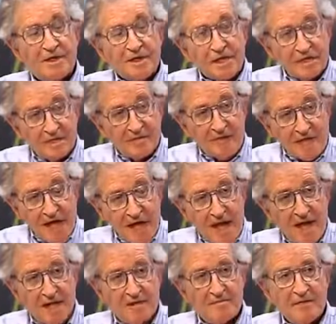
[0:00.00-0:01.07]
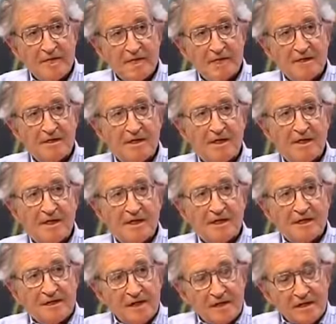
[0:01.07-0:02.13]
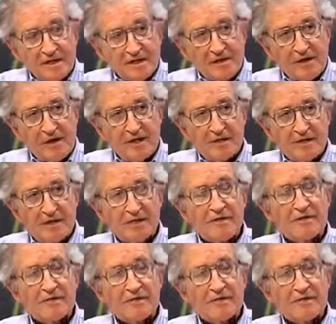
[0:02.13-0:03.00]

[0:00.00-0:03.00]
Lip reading: Clinton began by declaring